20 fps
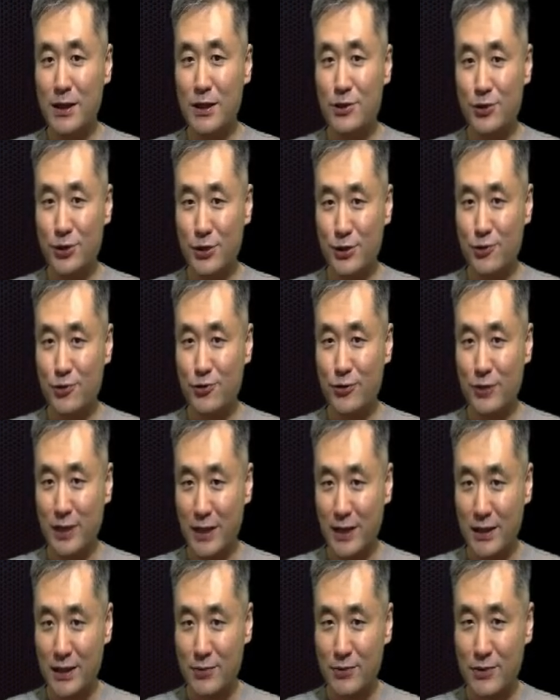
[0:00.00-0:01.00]
She
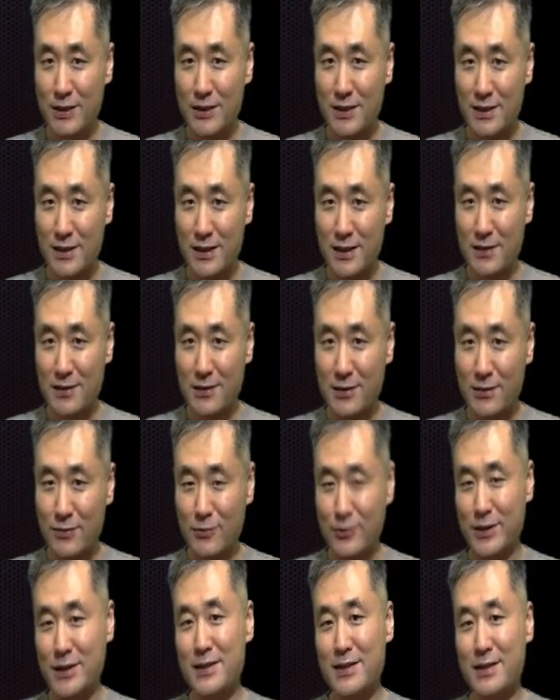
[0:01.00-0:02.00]
tried to extend the
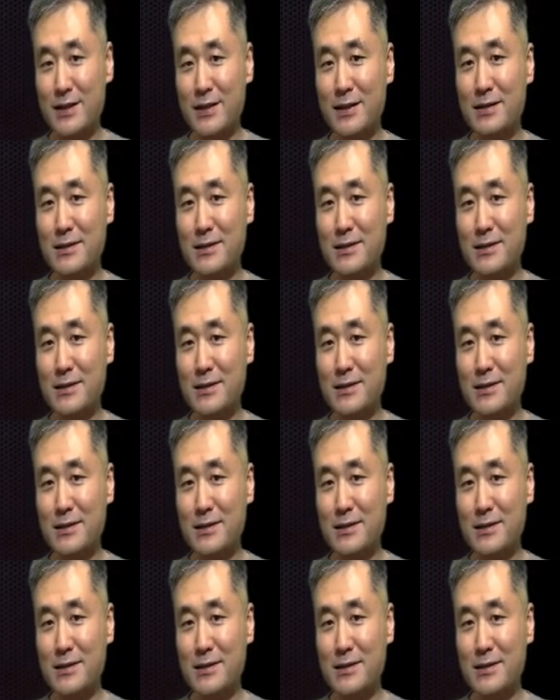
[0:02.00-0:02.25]
wrist,